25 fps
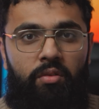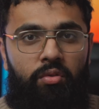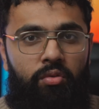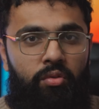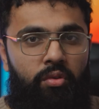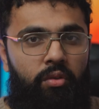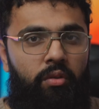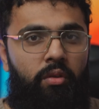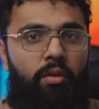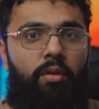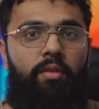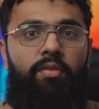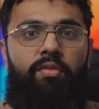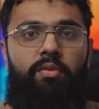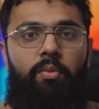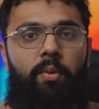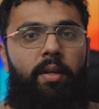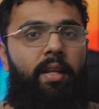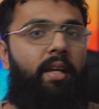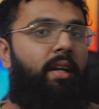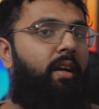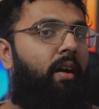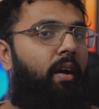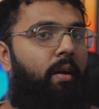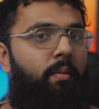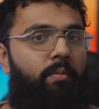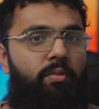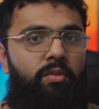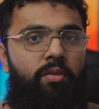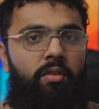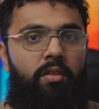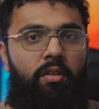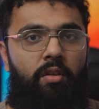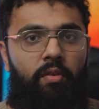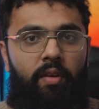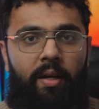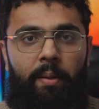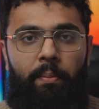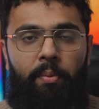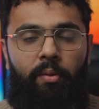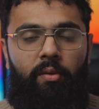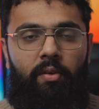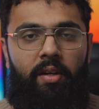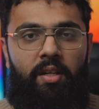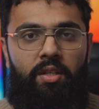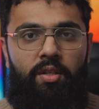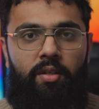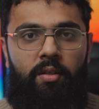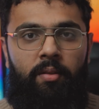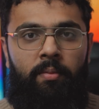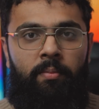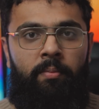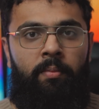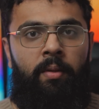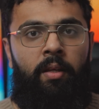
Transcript: truths when it comes to career progression.